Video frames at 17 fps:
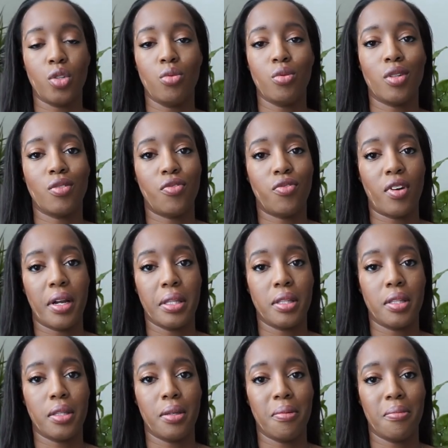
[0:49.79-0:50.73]
You can
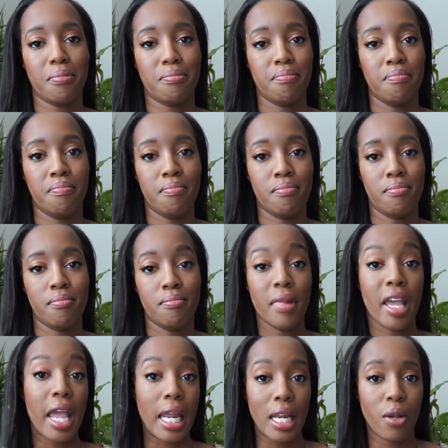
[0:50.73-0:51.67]
find them
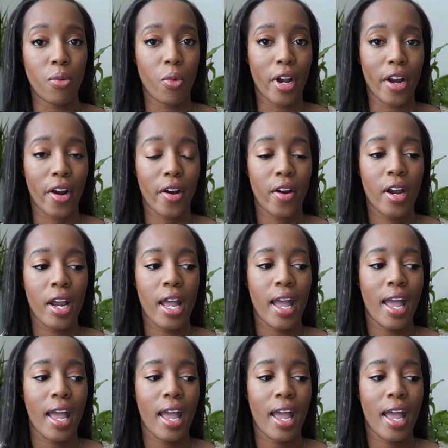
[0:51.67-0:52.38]
anywhere,